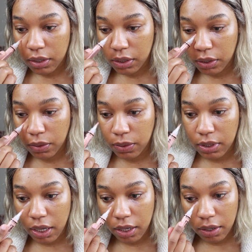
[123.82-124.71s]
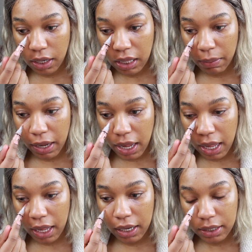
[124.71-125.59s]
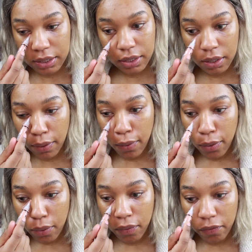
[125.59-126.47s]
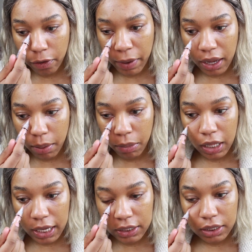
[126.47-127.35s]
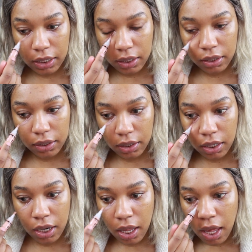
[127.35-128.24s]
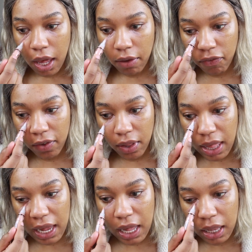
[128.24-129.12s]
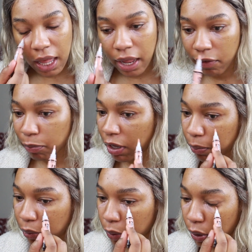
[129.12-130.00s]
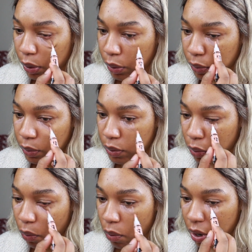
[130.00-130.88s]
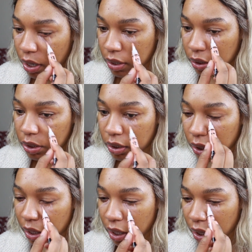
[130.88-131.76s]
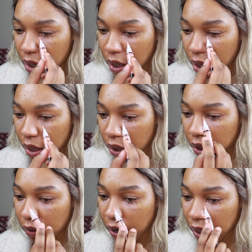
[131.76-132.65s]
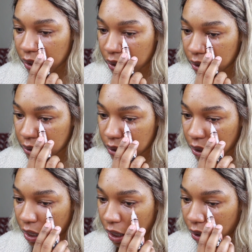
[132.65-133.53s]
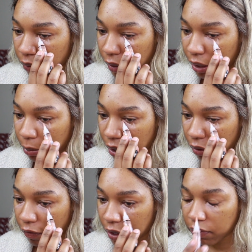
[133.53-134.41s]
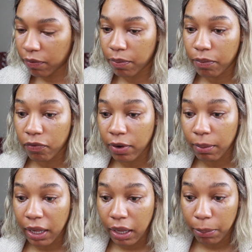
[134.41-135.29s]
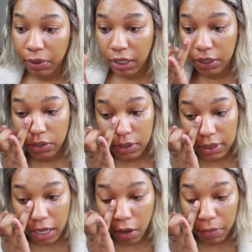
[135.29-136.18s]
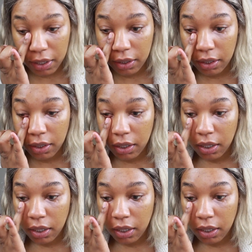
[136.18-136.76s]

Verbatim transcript: to use underneath my eyes for my complexion. I feel like a lot of people use orange color correctors that could really benefit from like a peach or salmon